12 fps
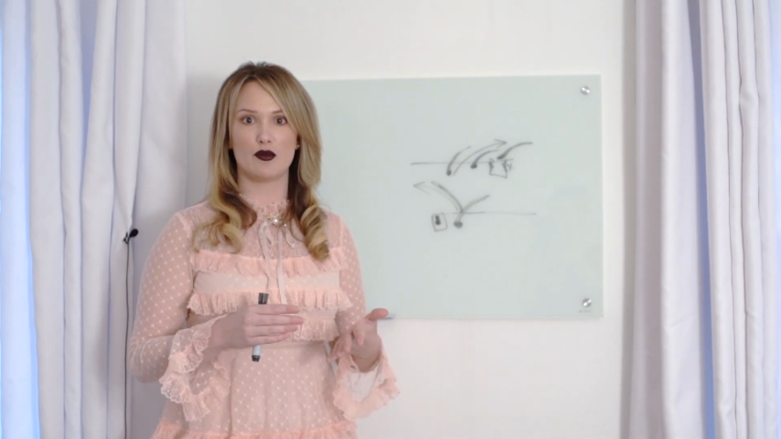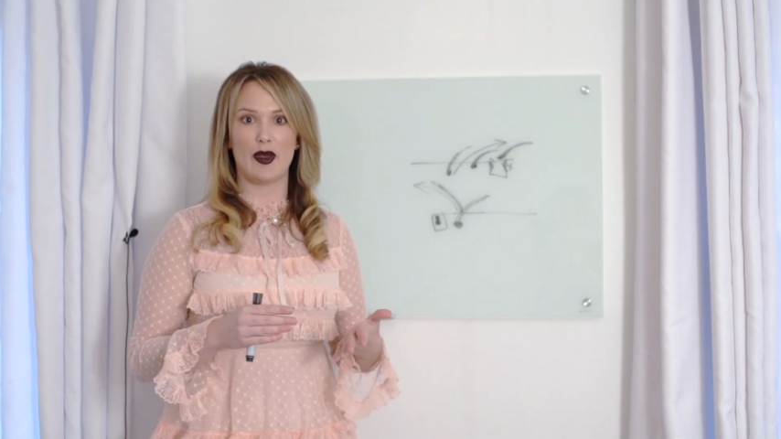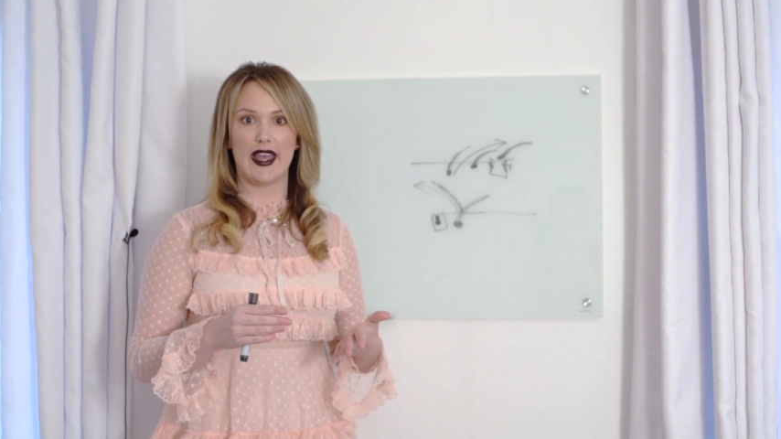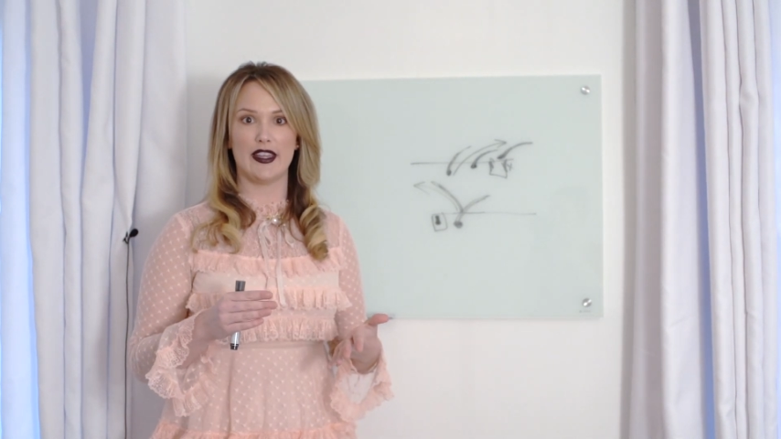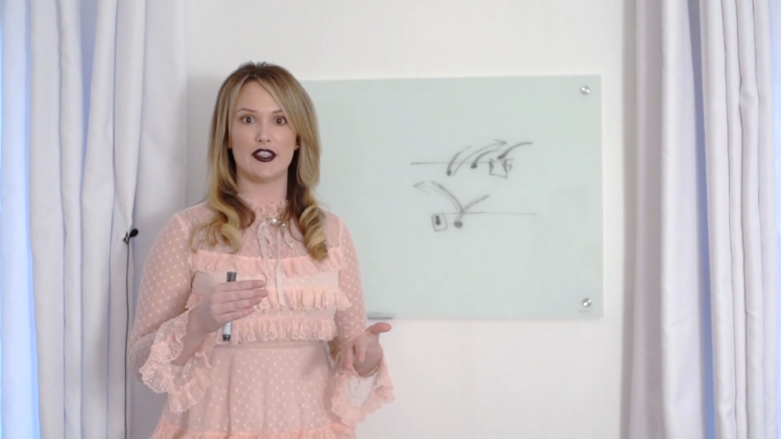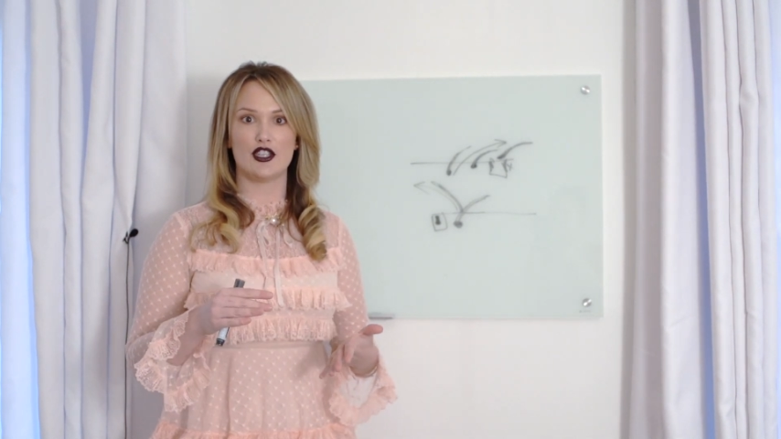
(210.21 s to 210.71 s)

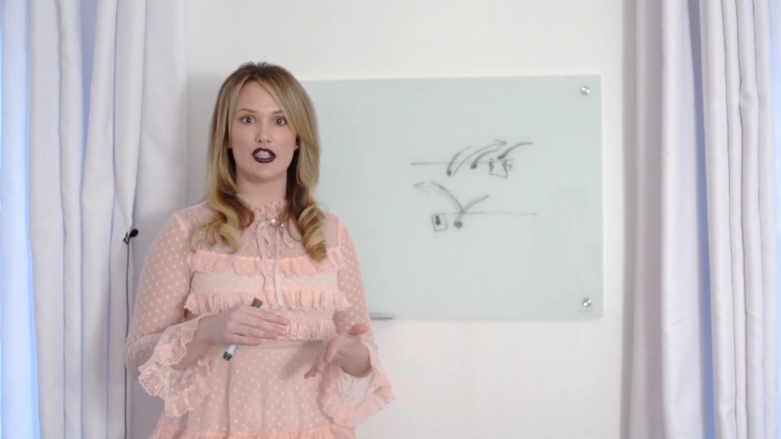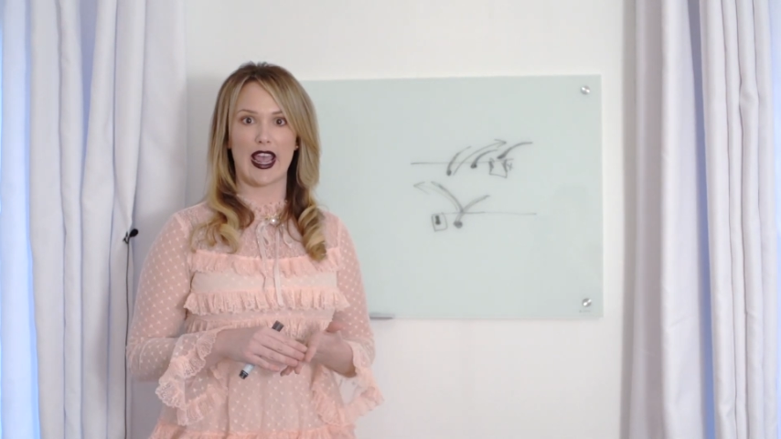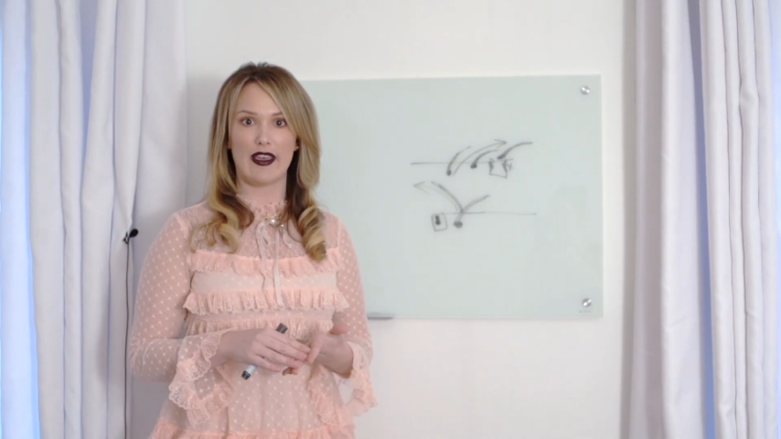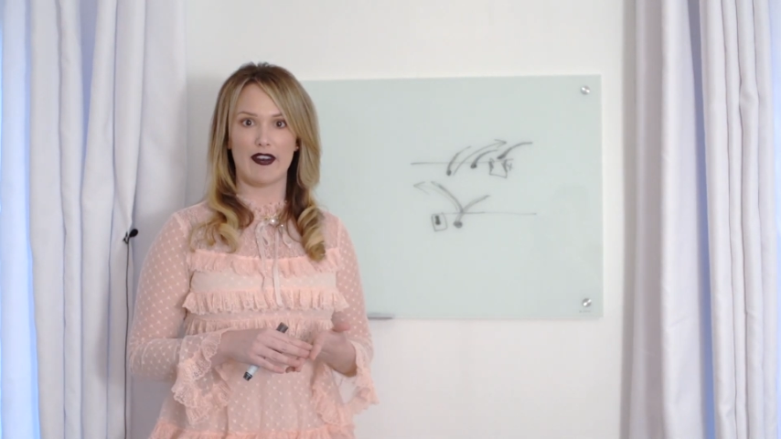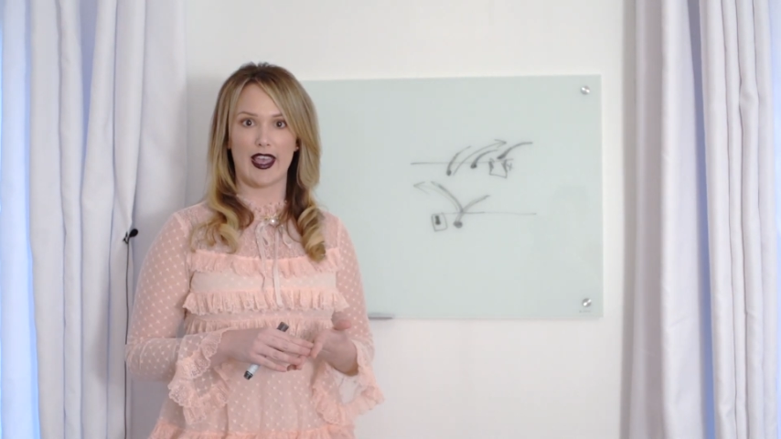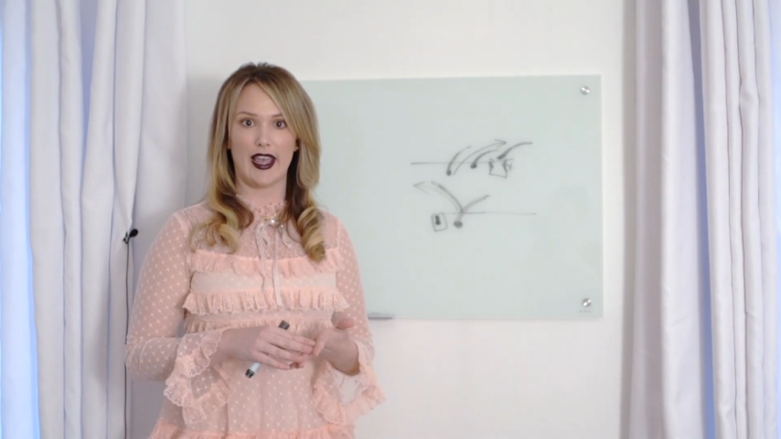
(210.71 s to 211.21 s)
with
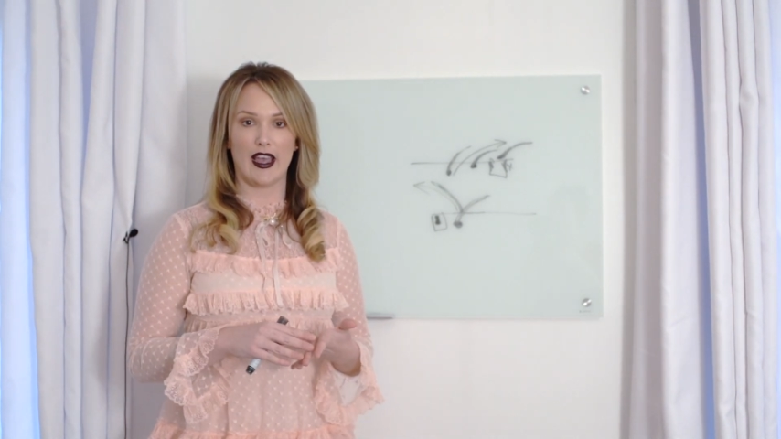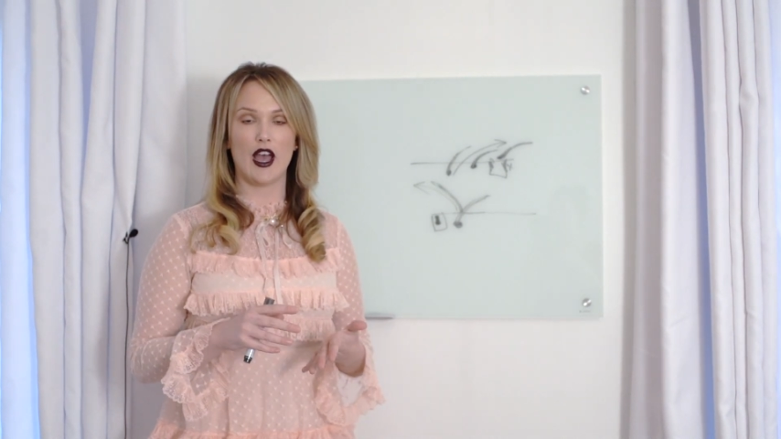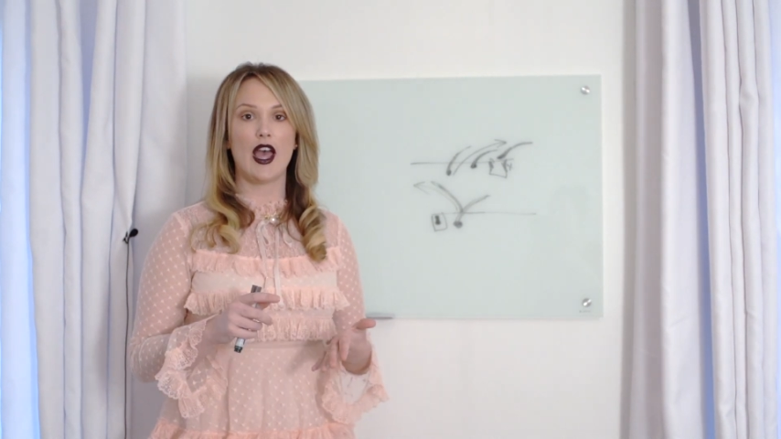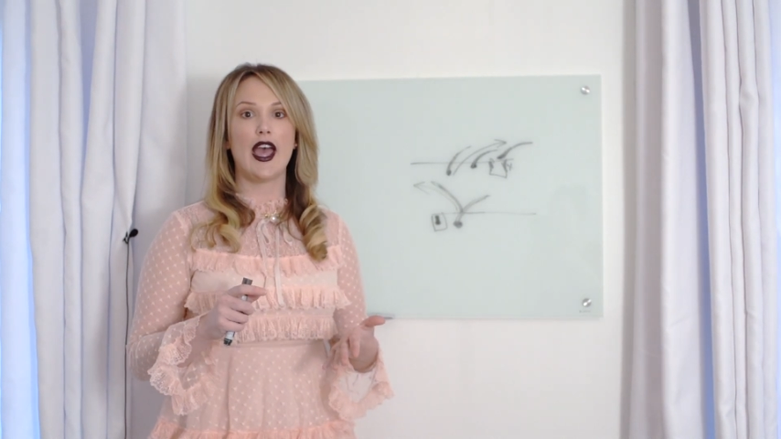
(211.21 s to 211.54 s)
shaving